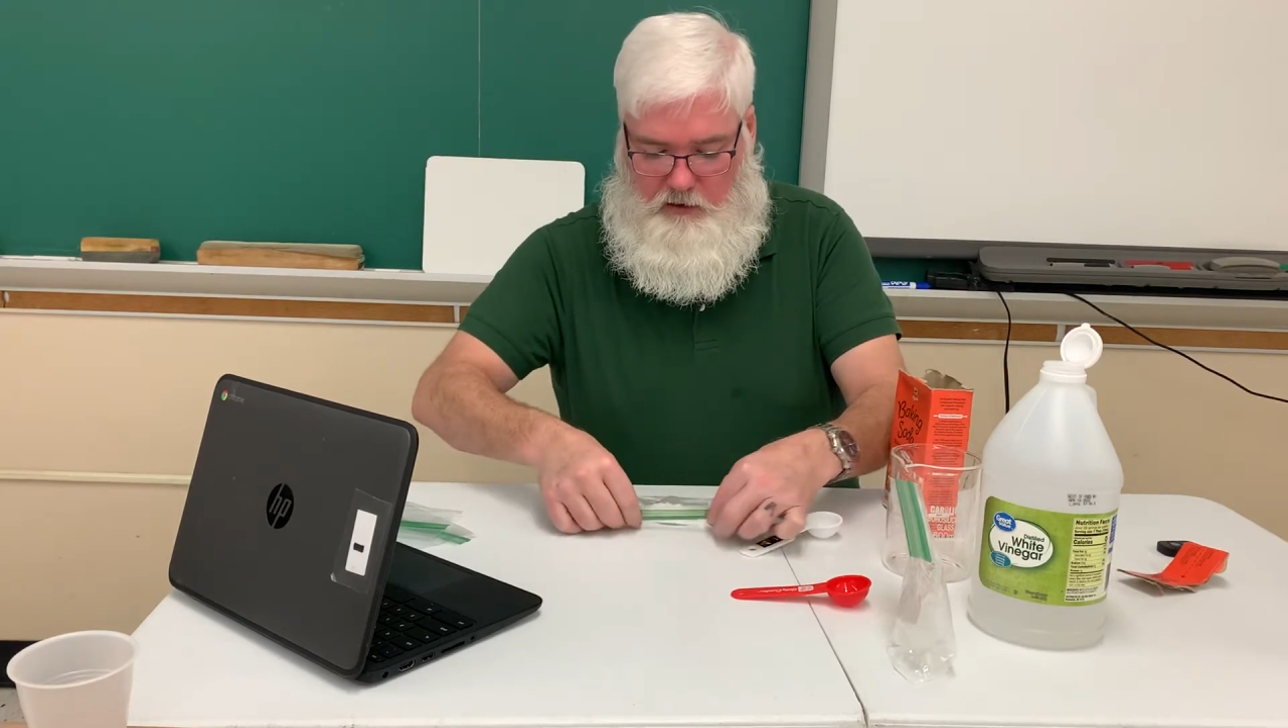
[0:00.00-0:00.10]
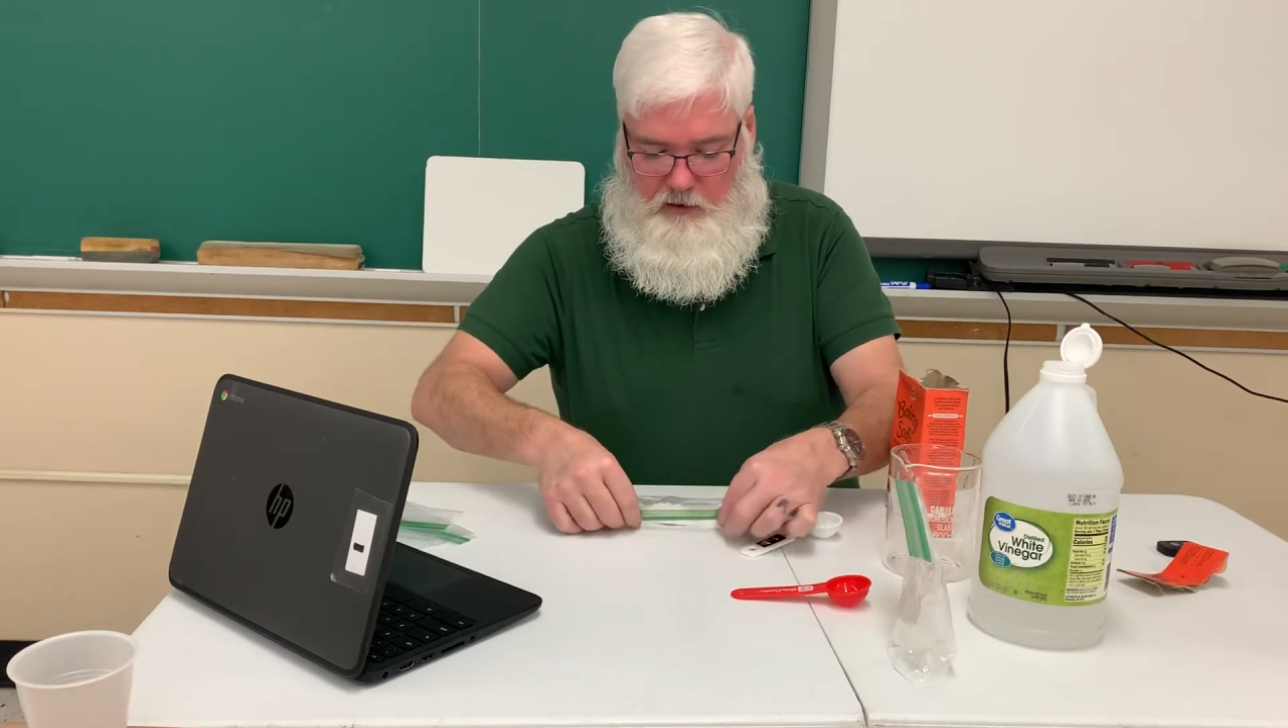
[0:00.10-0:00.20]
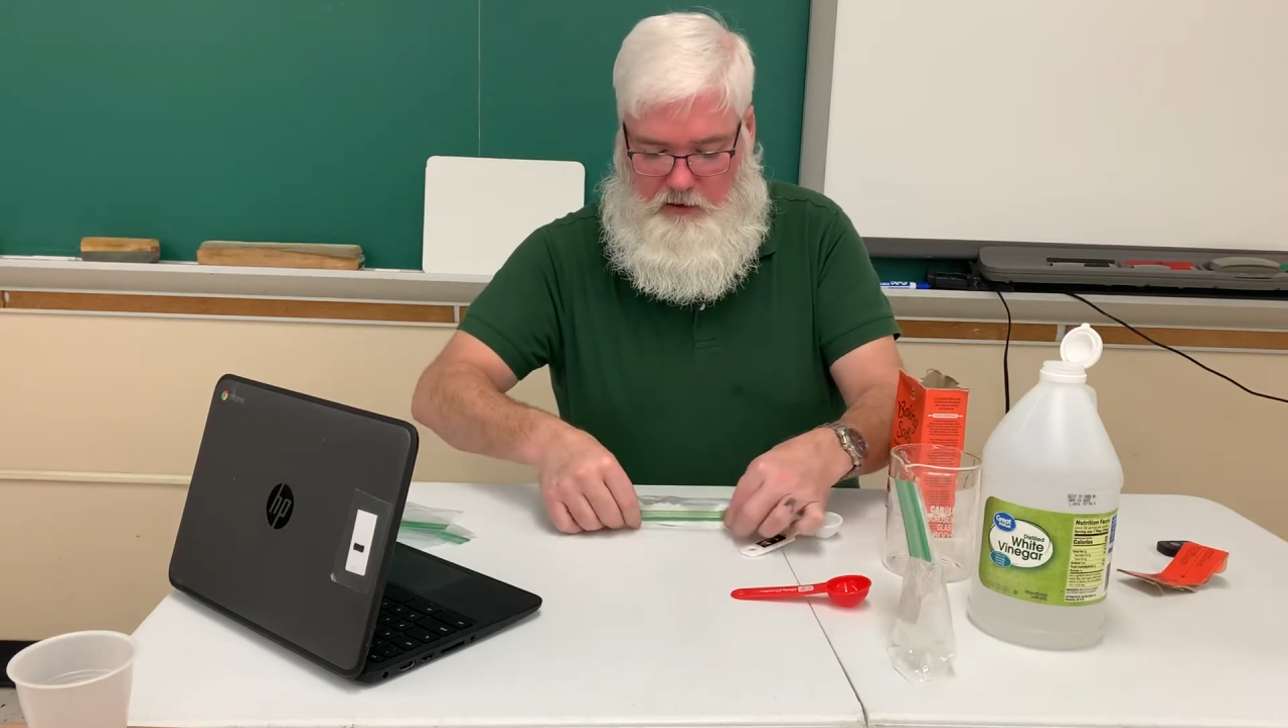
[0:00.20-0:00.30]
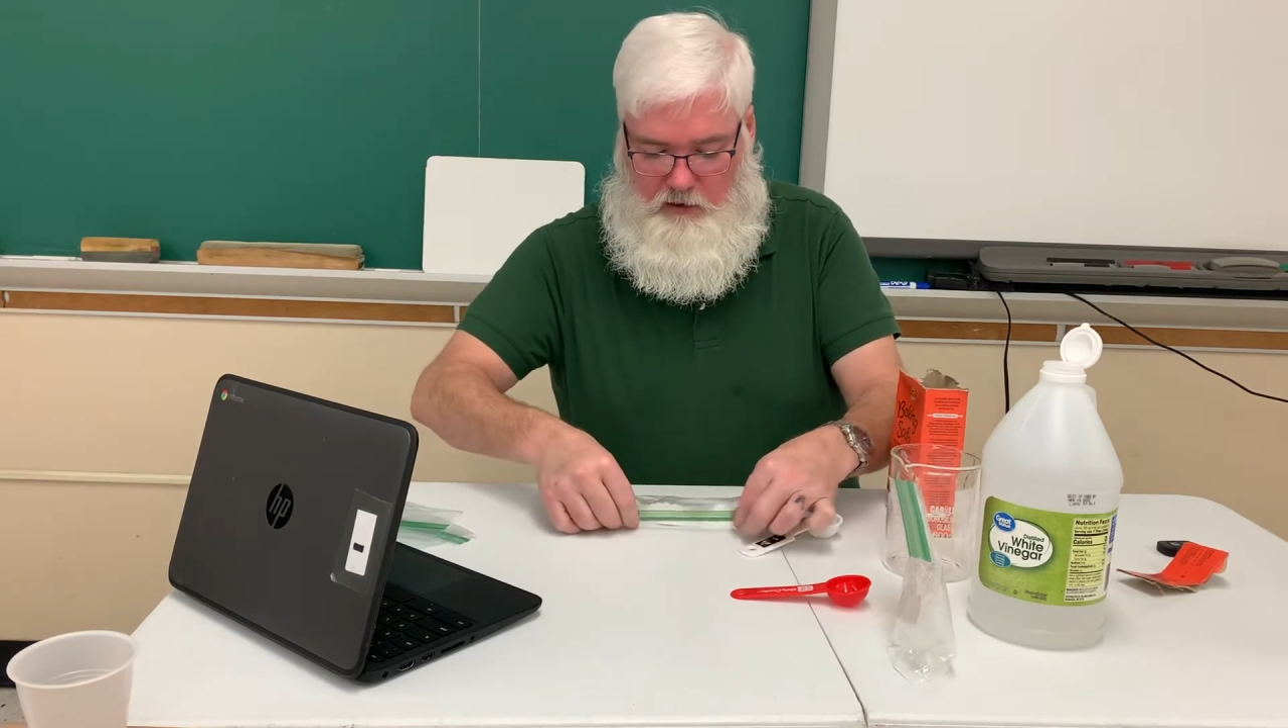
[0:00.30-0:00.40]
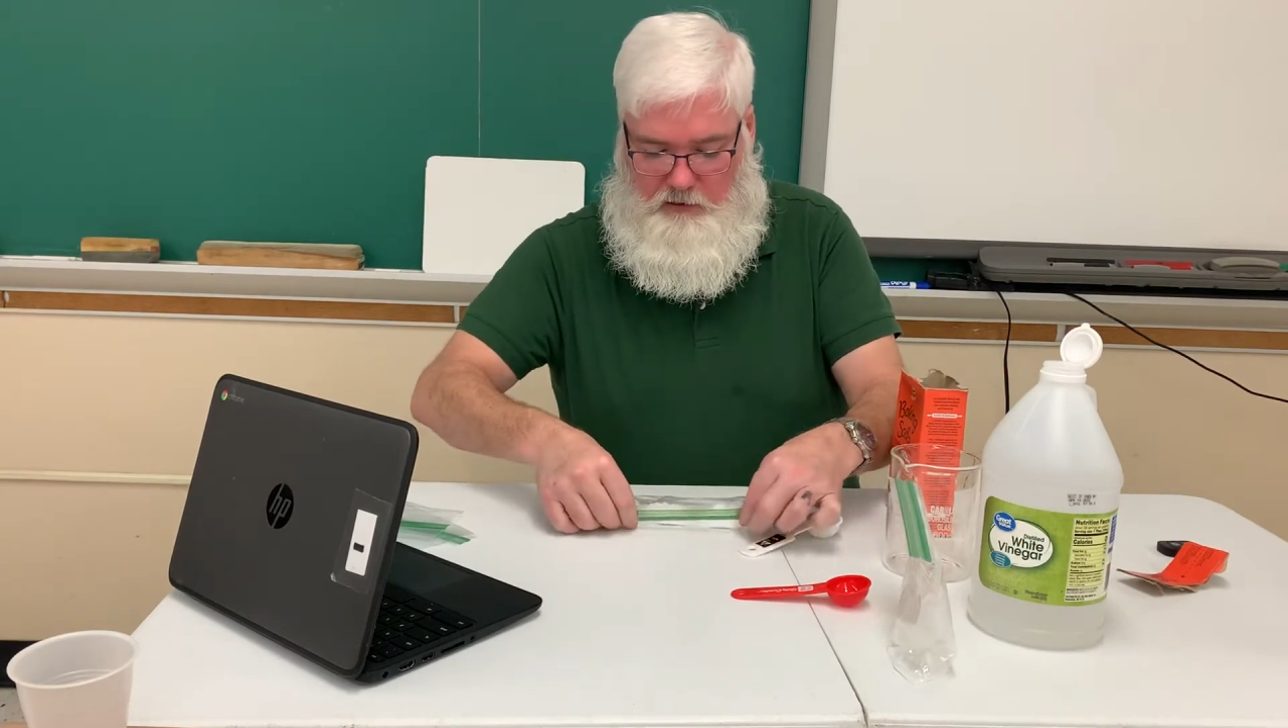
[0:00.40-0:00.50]

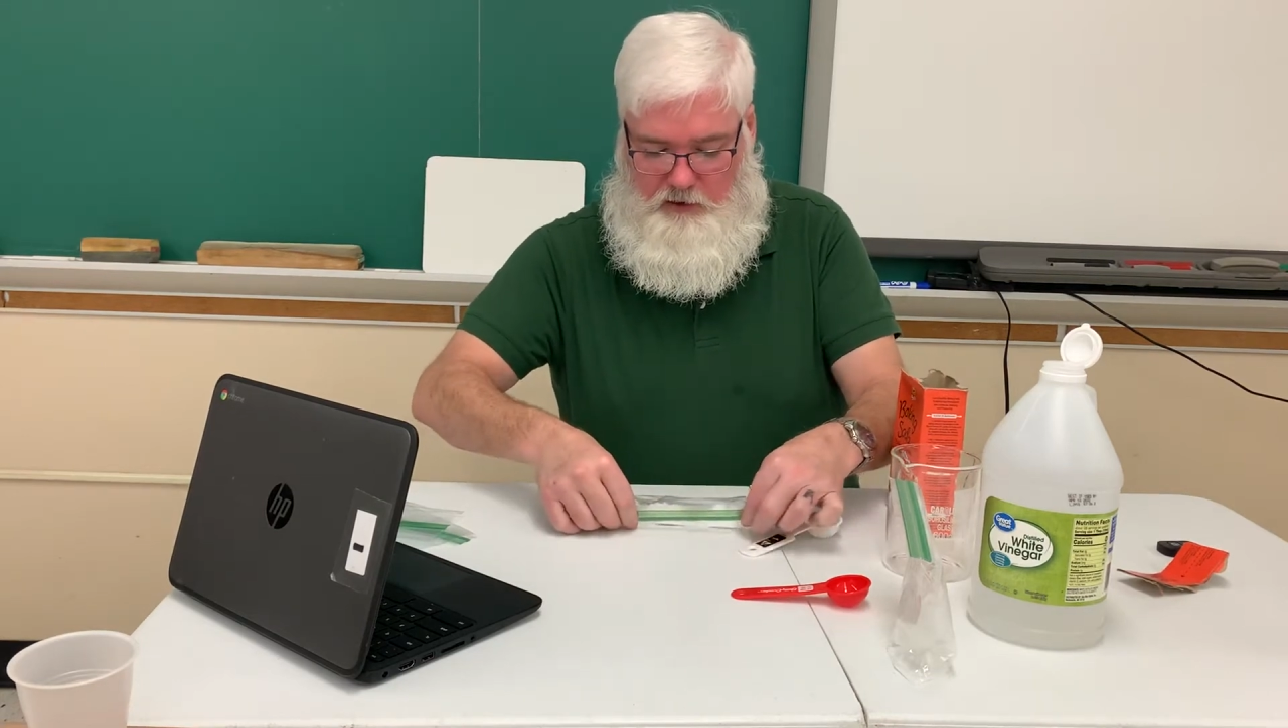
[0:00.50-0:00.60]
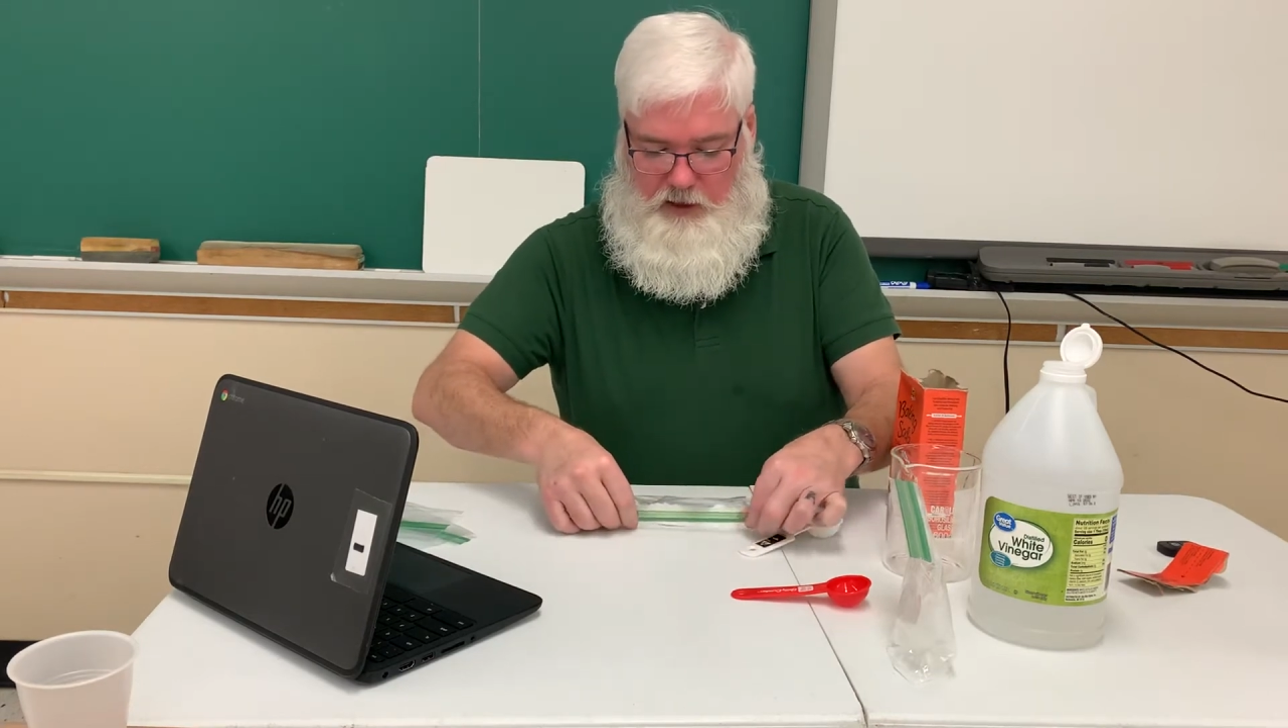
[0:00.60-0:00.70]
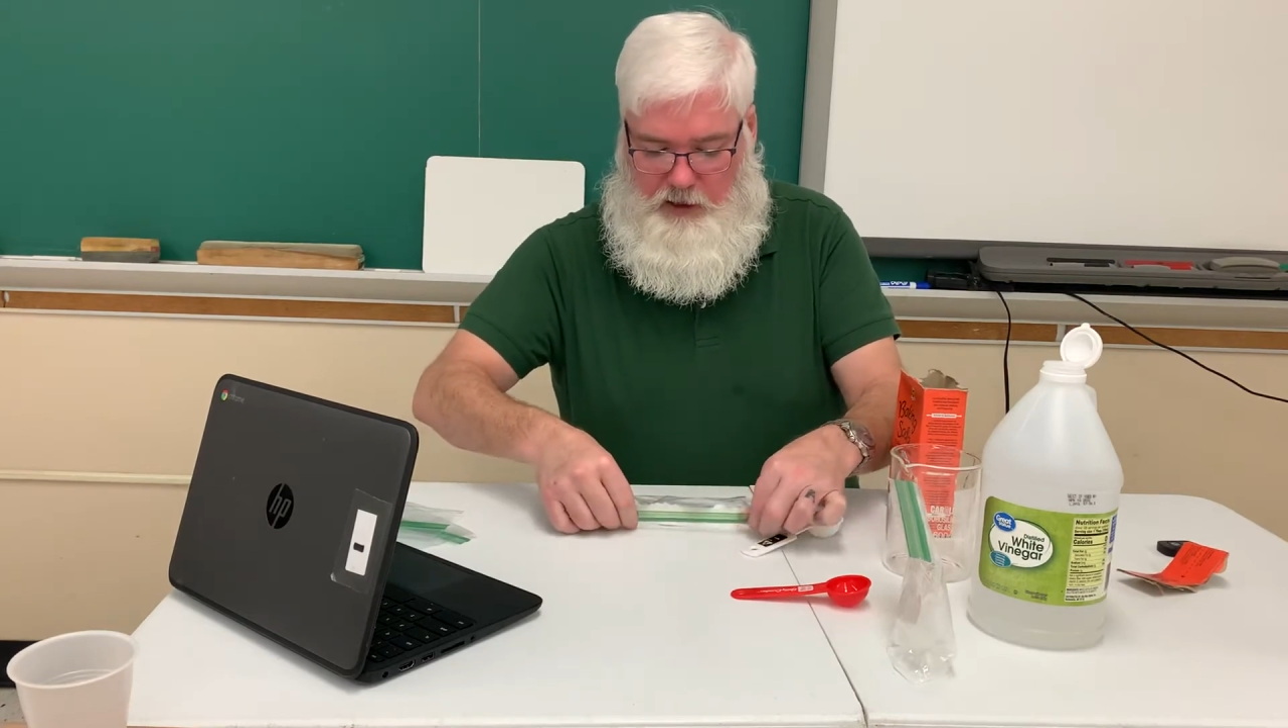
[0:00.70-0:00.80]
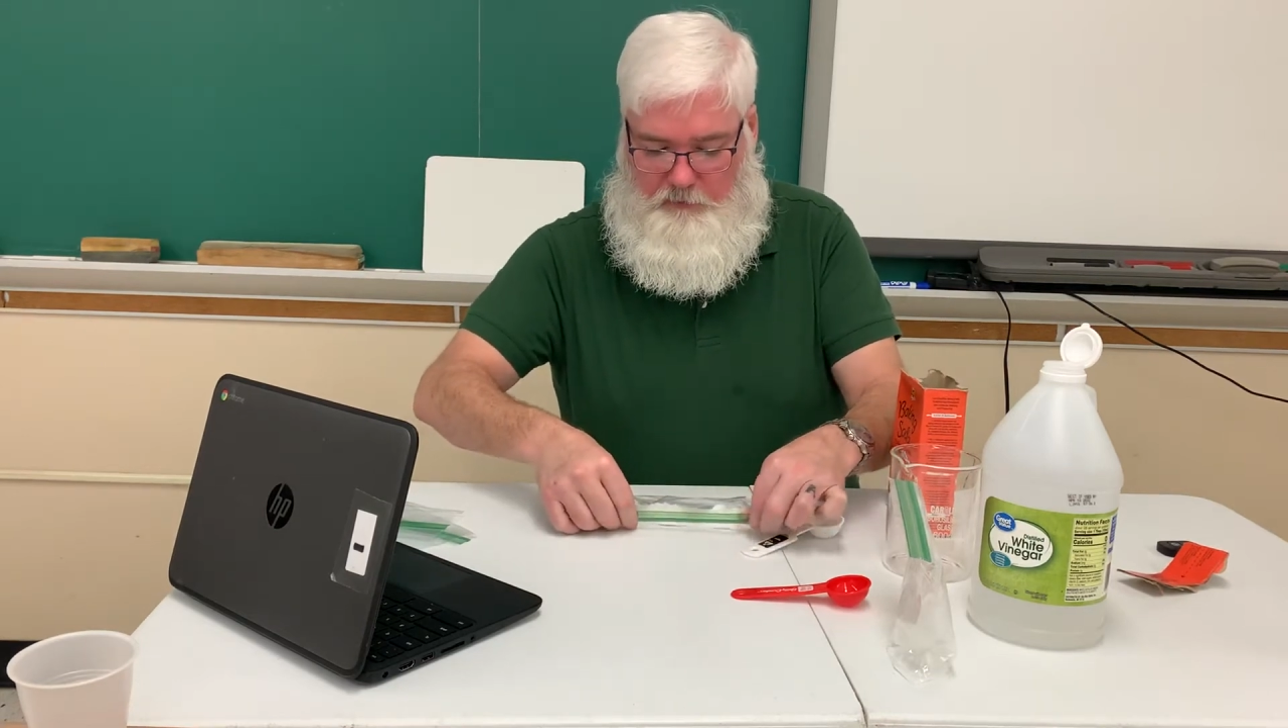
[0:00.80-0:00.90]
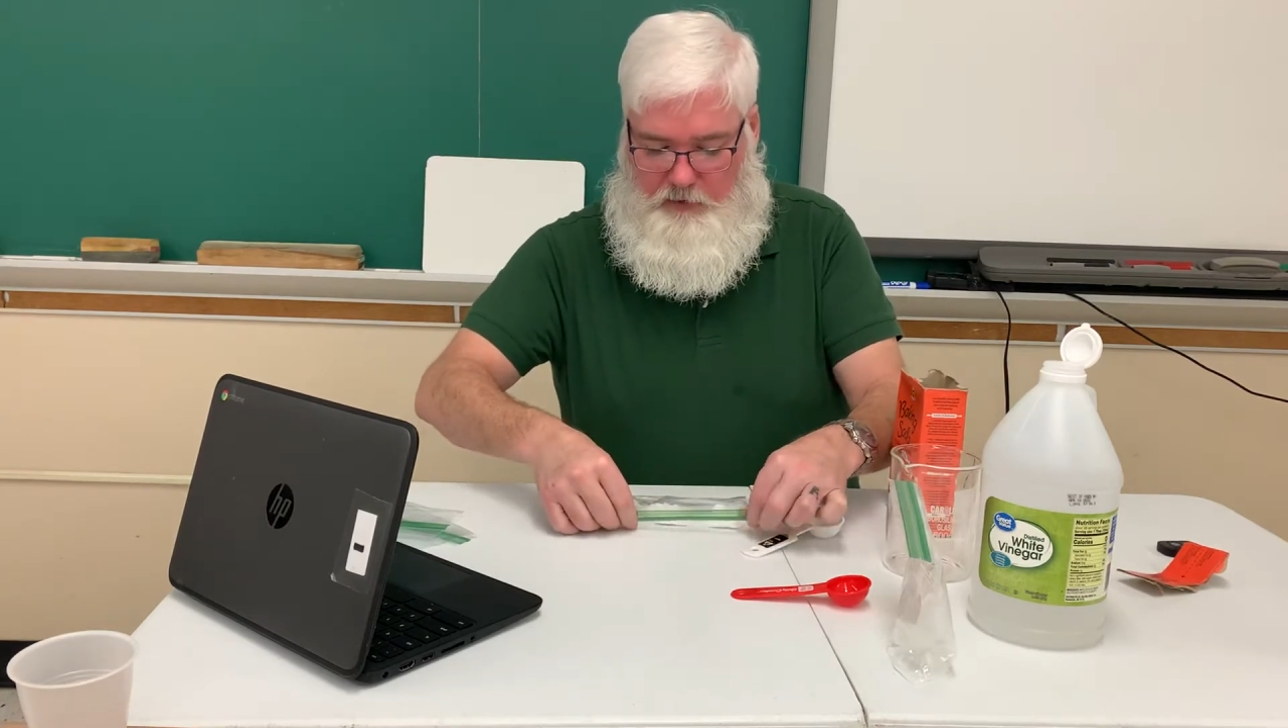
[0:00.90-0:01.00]
close it up,